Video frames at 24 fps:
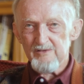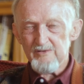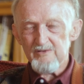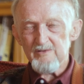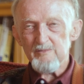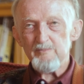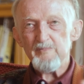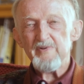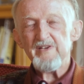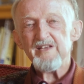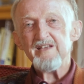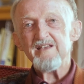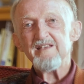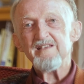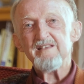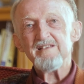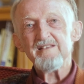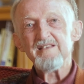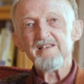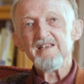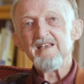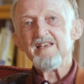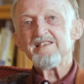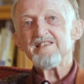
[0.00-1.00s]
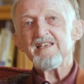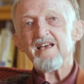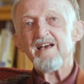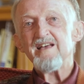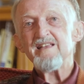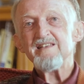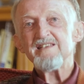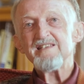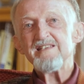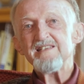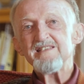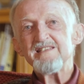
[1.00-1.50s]
European
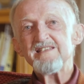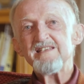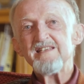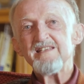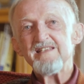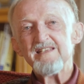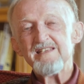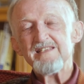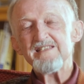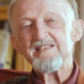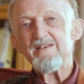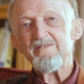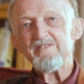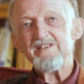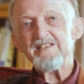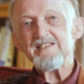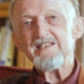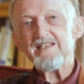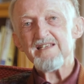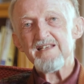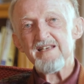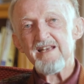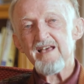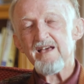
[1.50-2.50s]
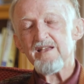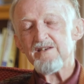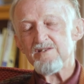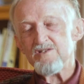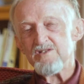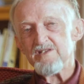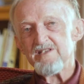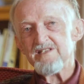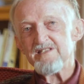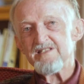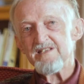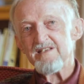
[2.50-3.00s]
scientist in the
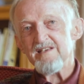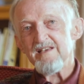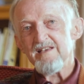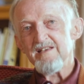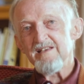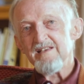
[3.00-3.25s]
1700s.